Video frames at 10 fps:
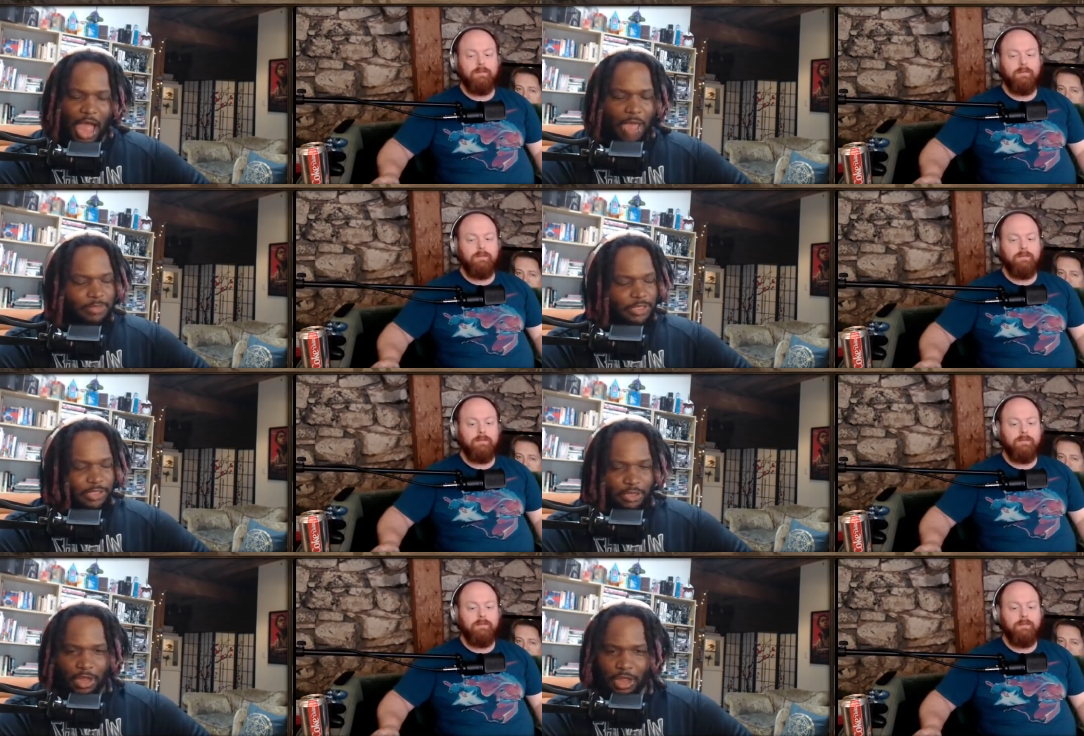Speaker 1: I'm
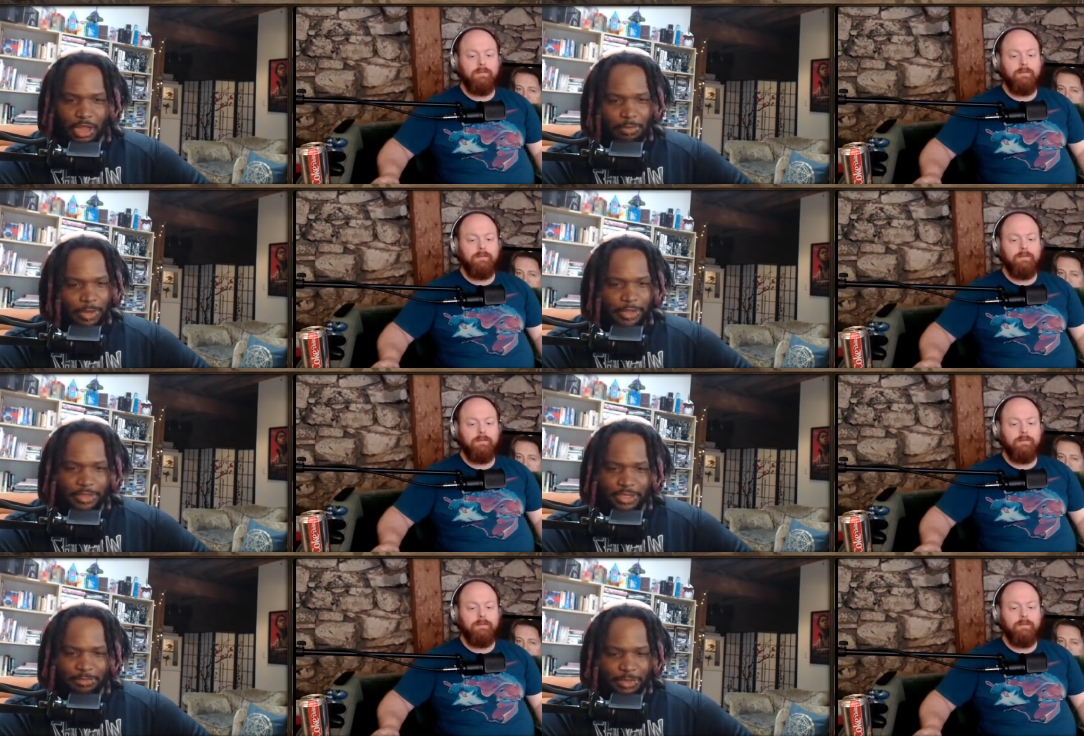still hung up on
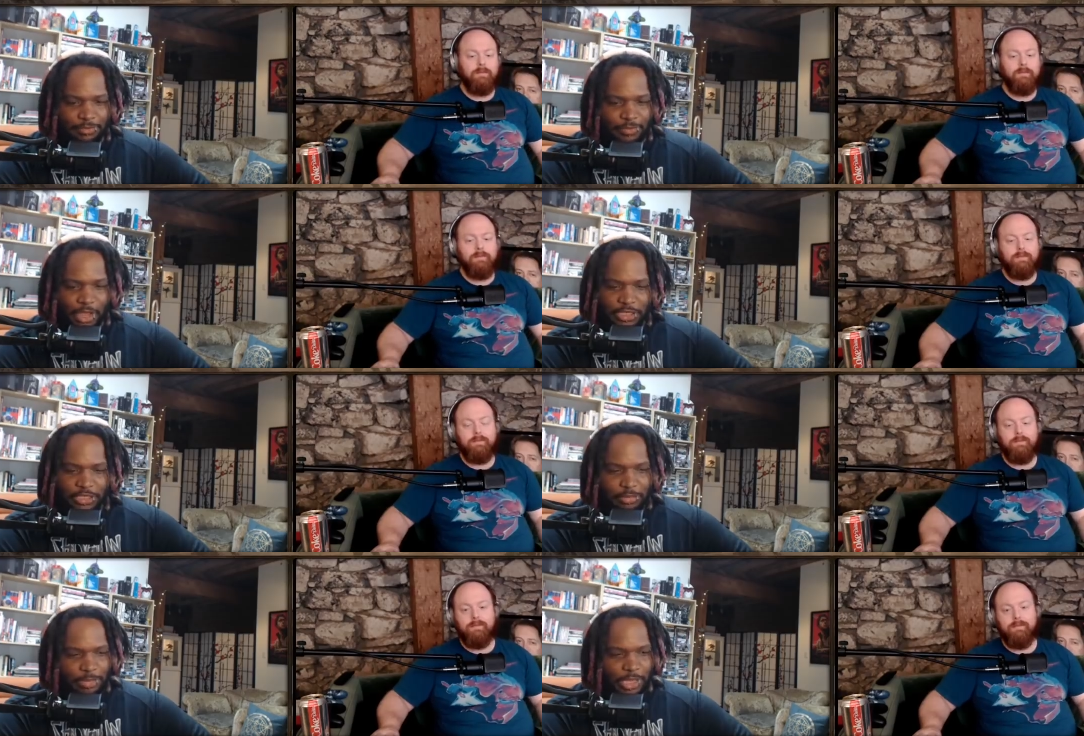this, but if Guns
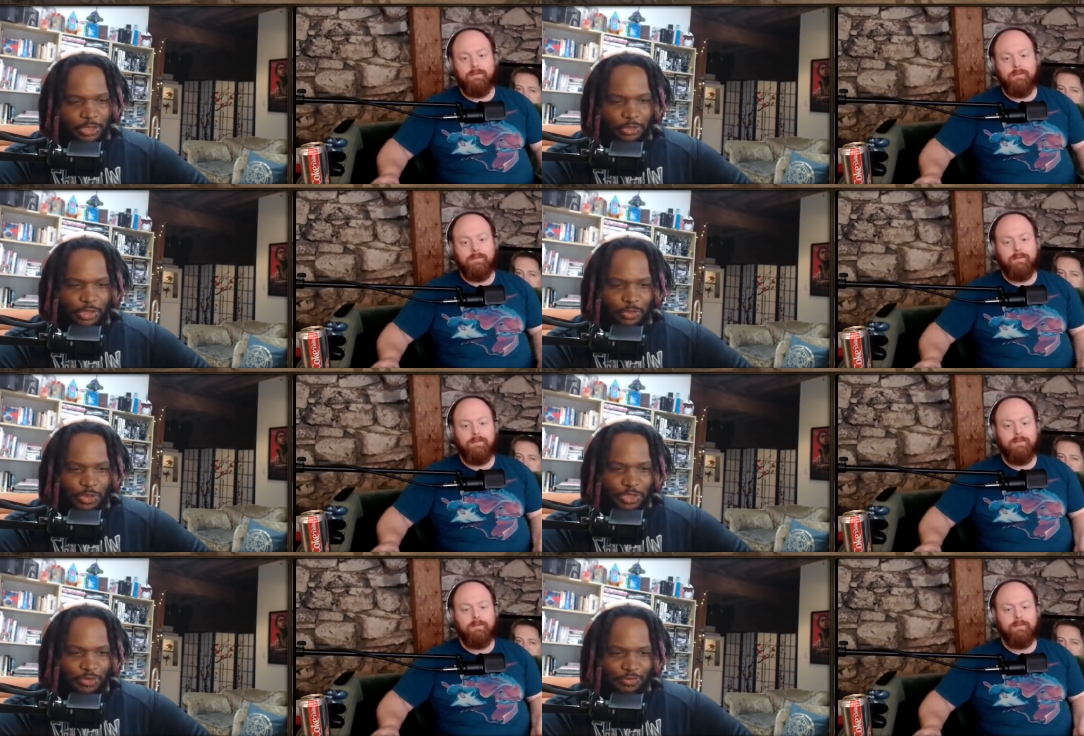of the Patriots
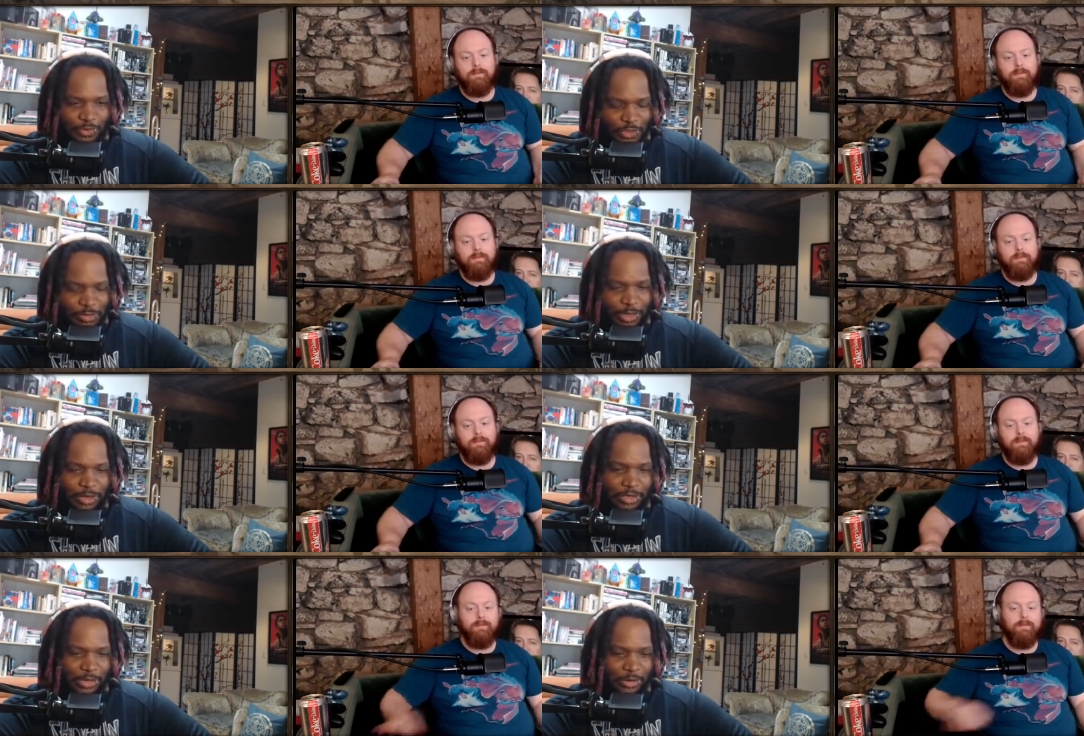was your first
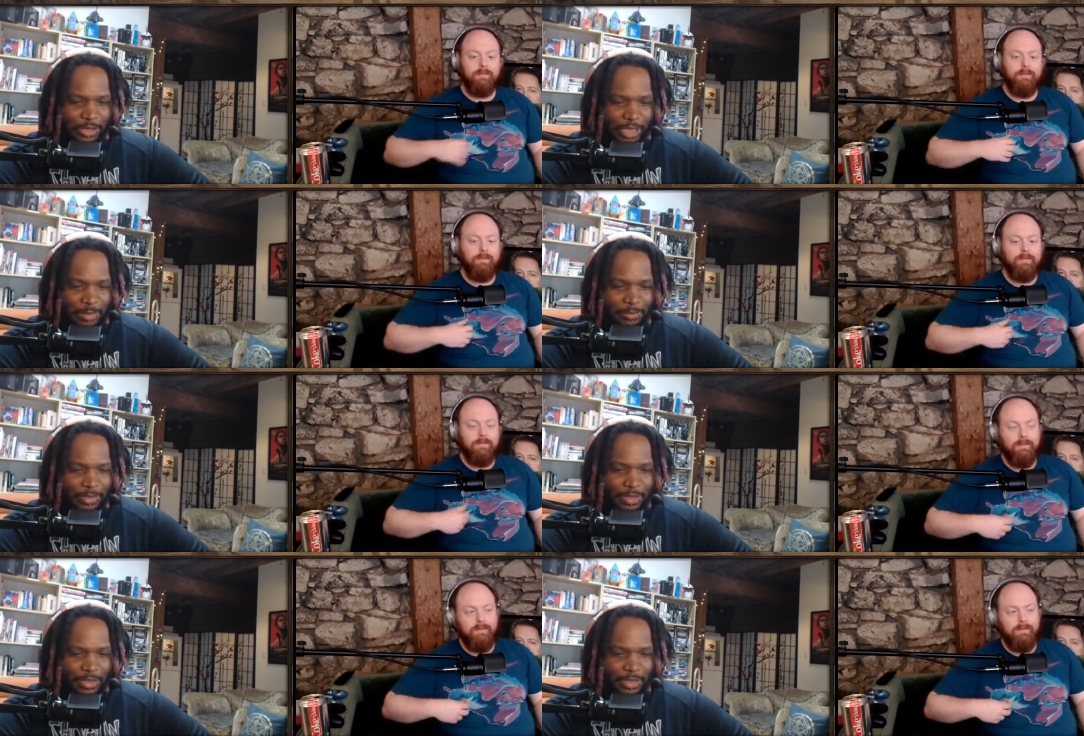Metal Gear game,